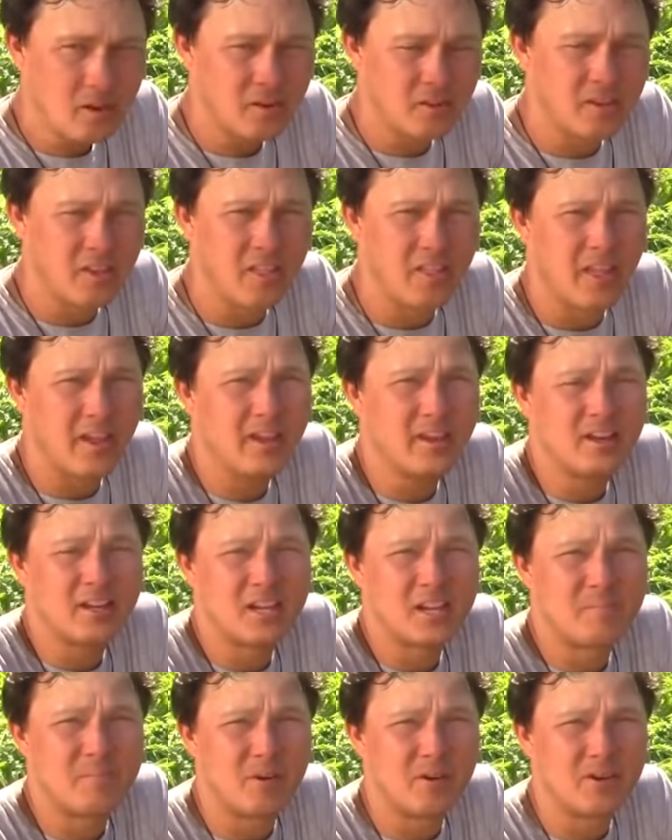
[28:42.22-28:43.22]
so they could
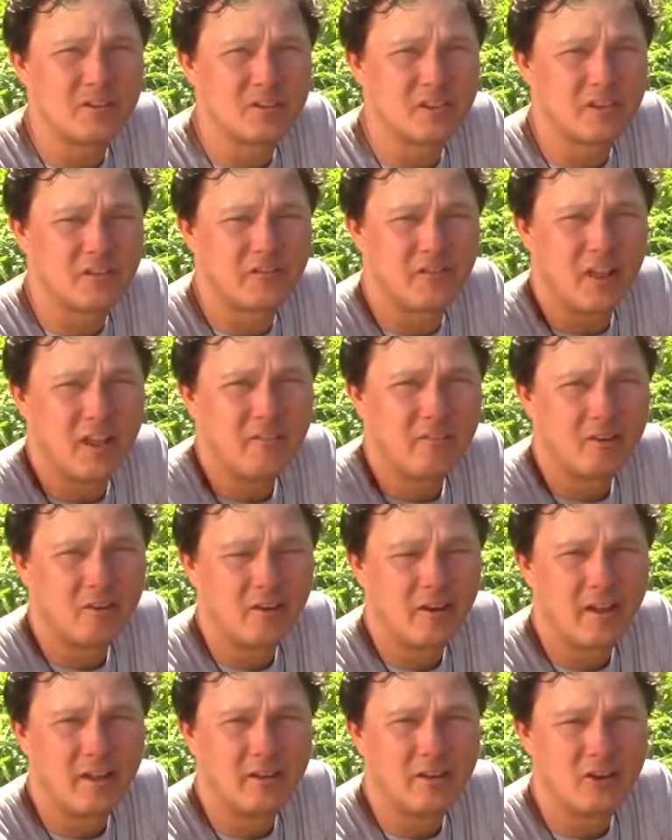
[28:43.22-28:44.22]
experience this
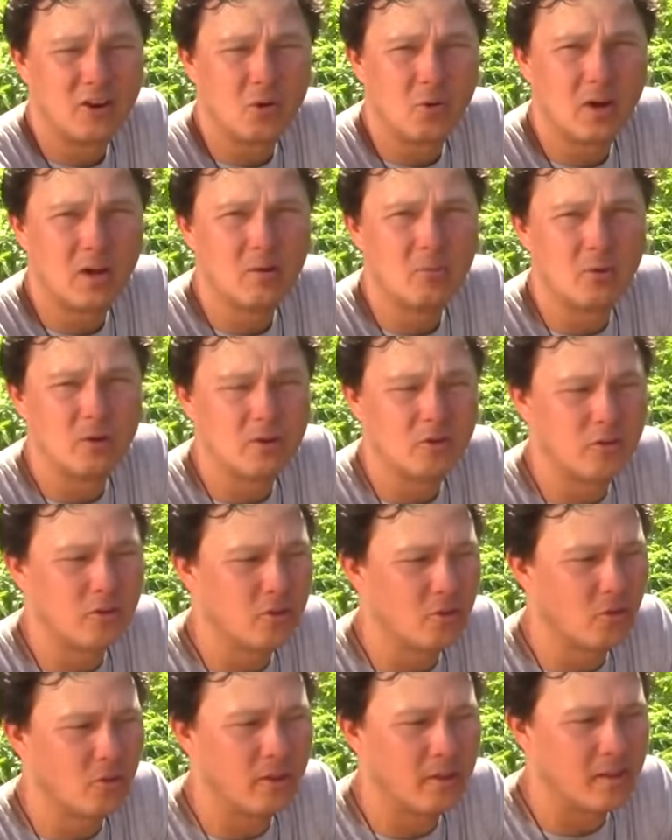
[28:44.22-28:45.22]
flavor. And you know what? When you're
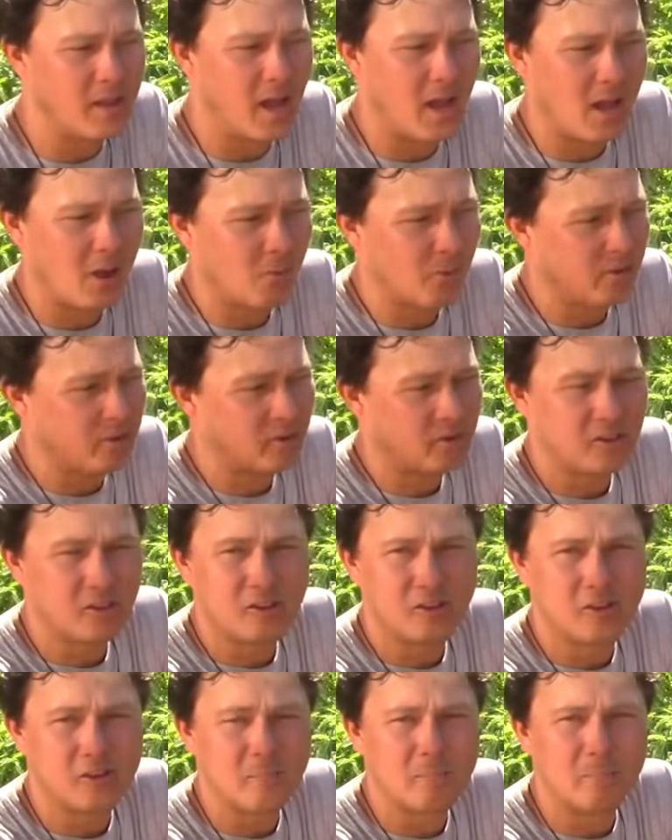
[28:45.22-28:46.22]
the only guy with
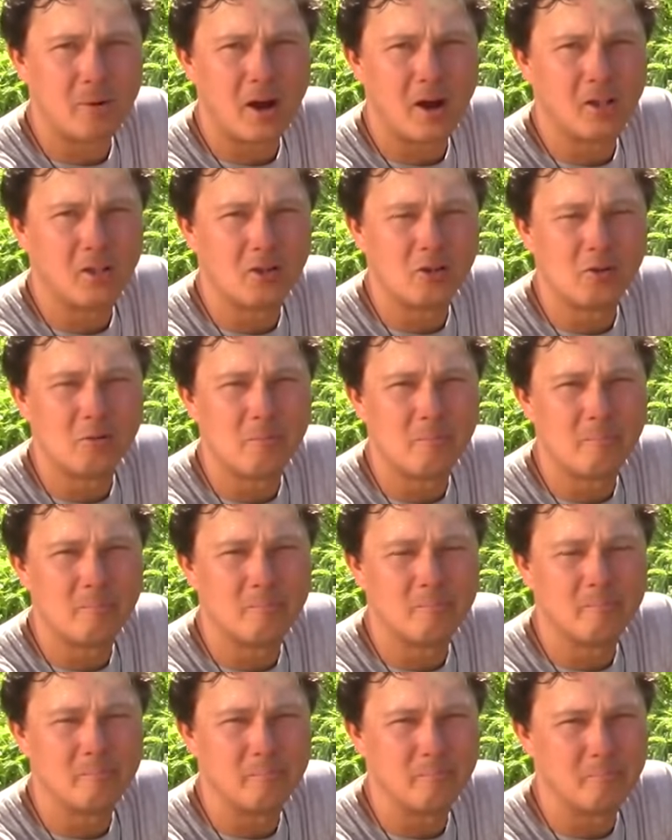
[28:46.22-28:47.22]
tzimbalo
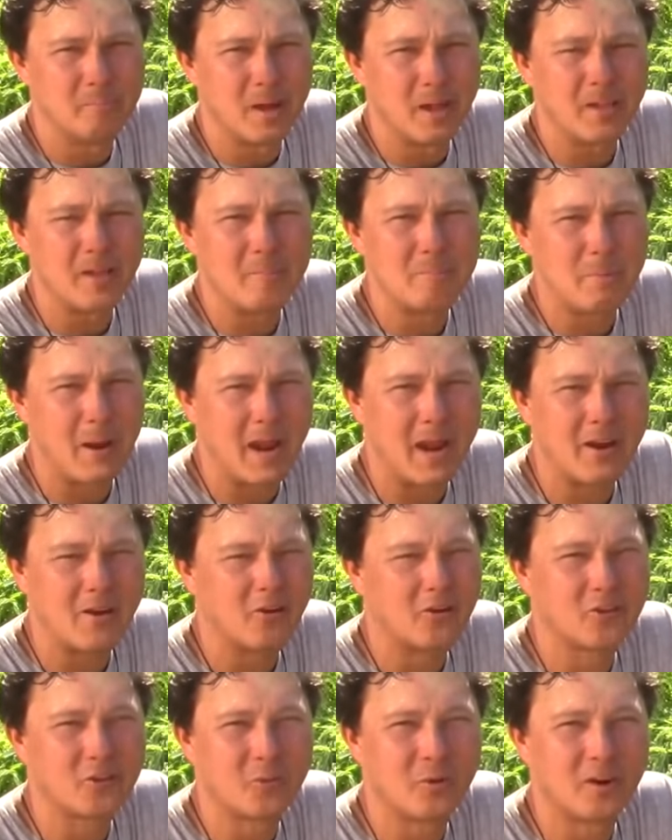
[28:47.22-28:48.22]
melon
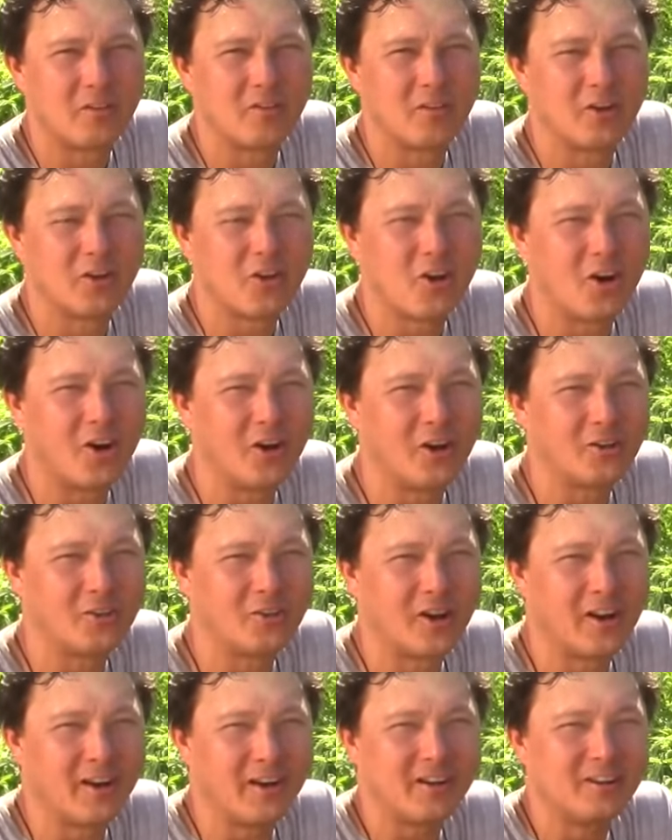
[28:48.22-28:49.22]
pears or whatever they're called,
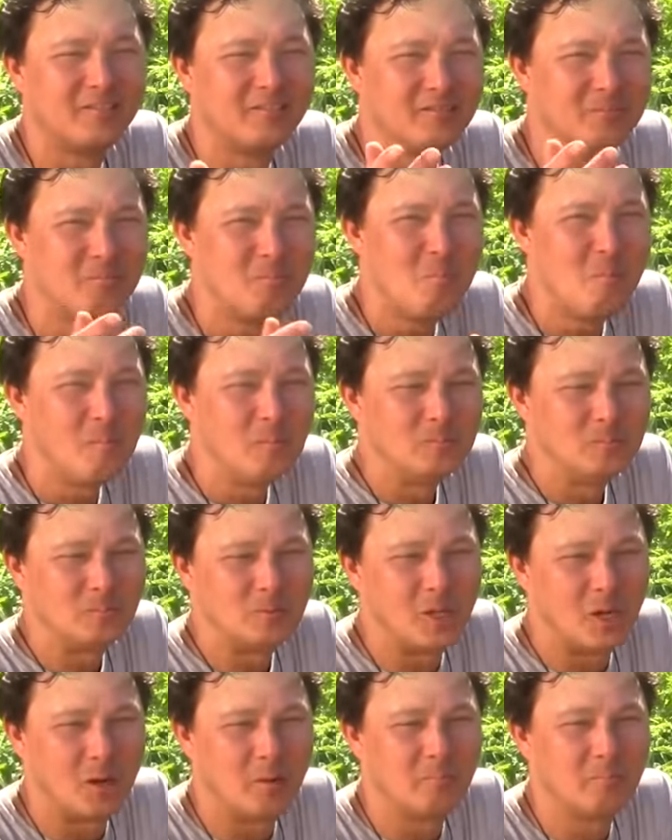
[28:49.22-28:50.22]
right?
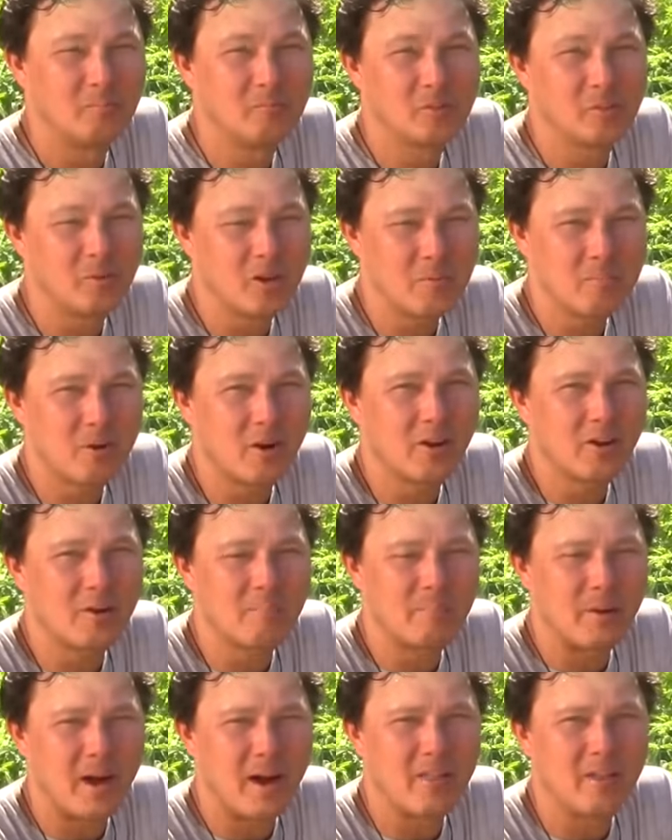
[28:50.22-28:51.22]
Somebody's probably
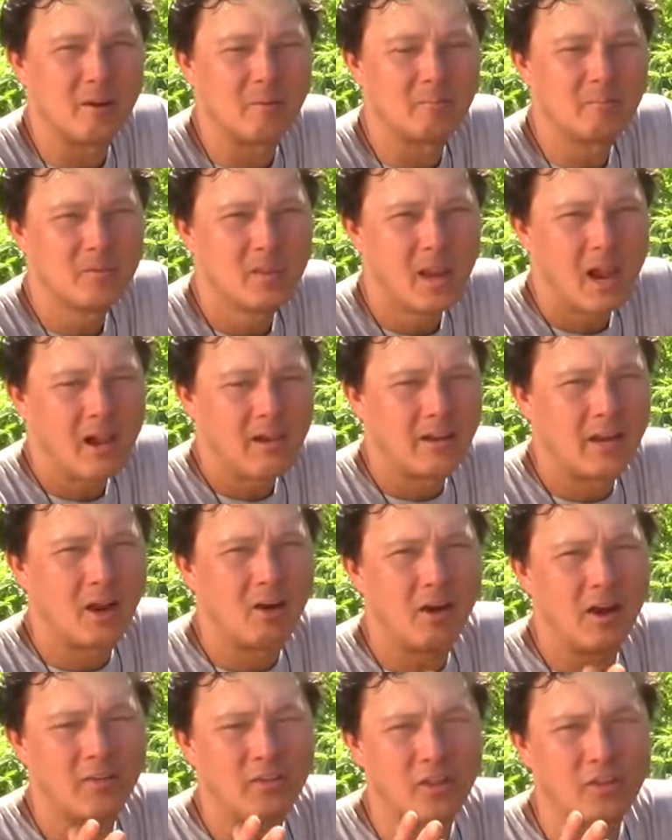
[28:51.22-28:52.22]
gonna buy them.
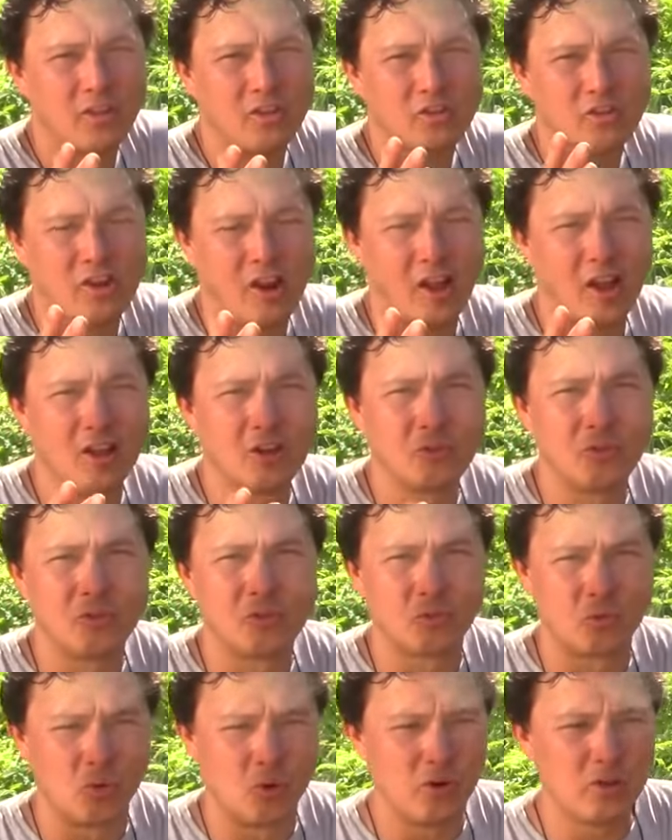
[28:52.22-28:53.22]
Now, I think the challenge
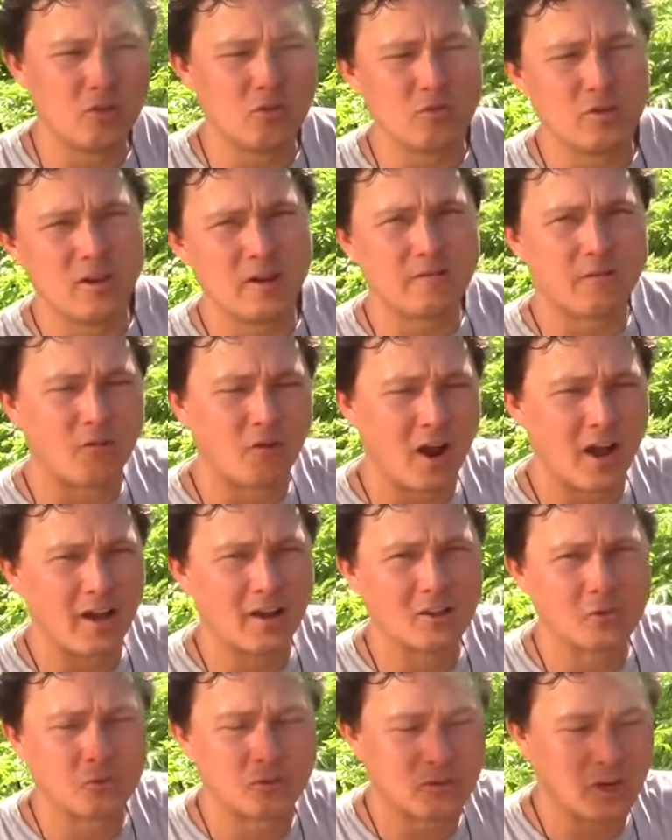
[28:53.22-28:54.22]
with growing unique
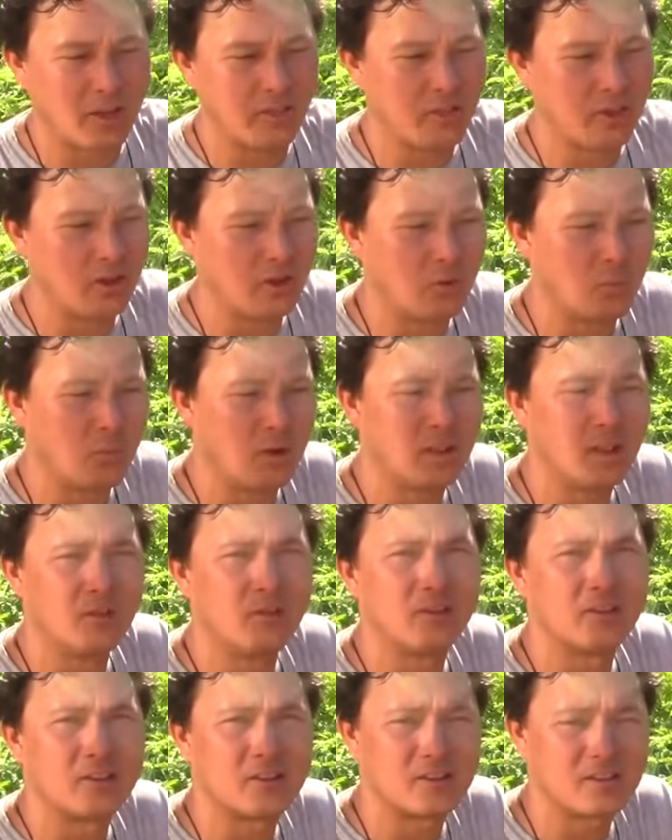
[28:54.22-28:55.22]
varieties, which I think on one
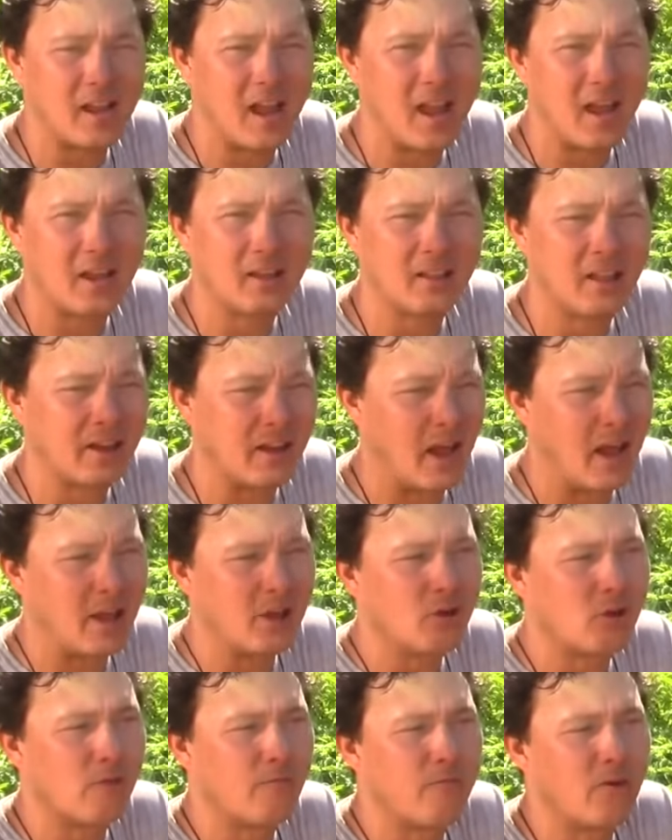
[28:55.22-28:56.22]
level is sad, like I
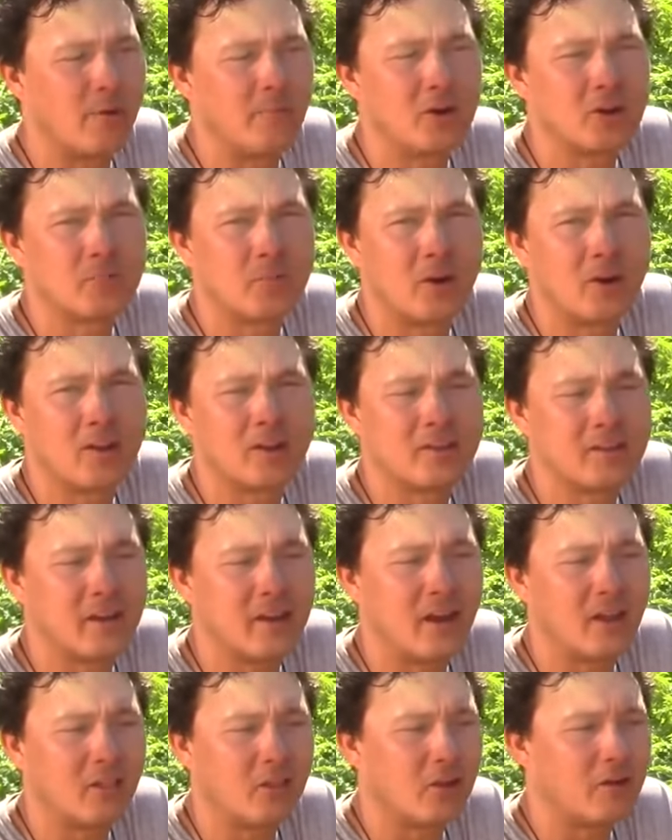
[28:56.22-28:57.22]
go to farmers markets
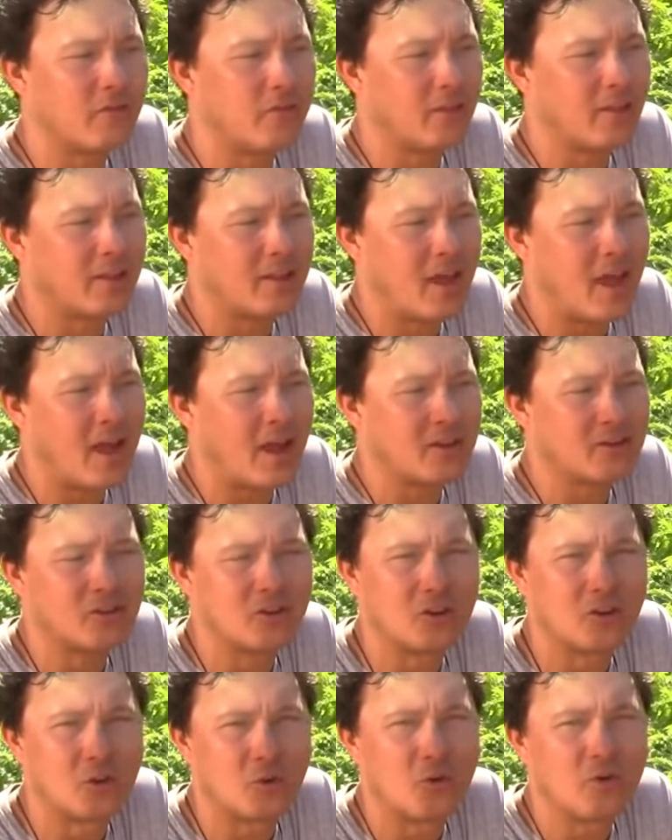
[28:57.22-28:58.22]
and I look for the guys
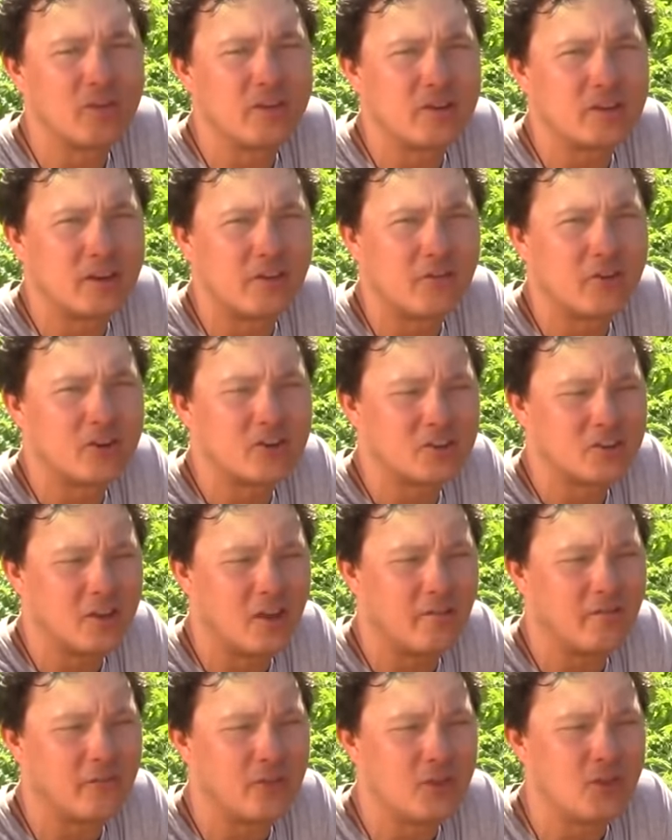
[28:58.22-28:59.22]
that are growing the different
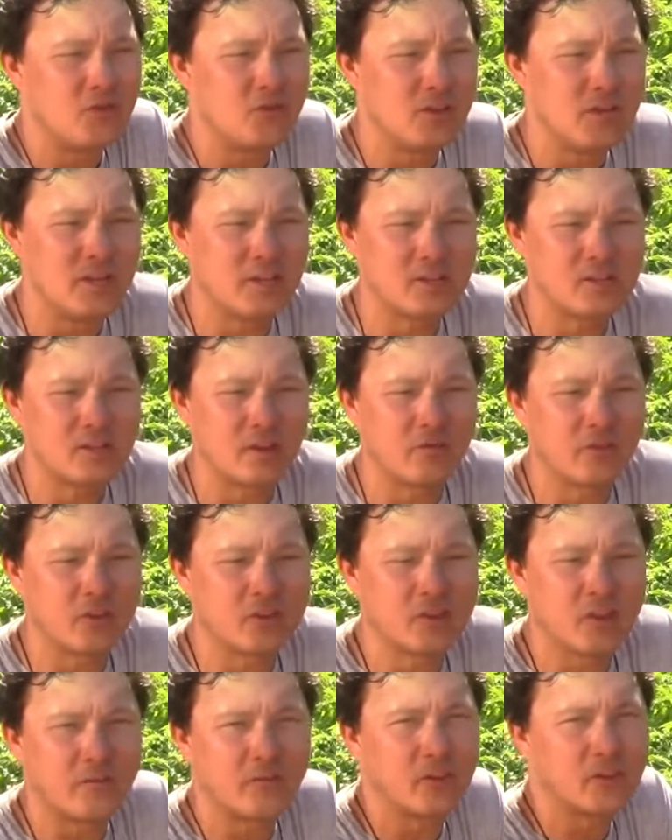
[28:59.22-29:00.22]
stuff, the unique stuff, the
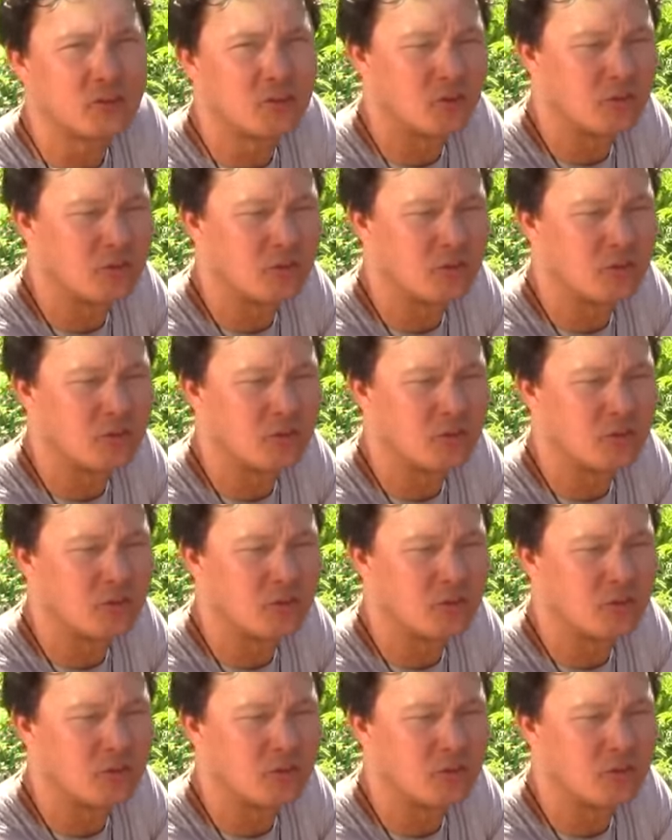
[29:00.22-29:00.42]
stuff that's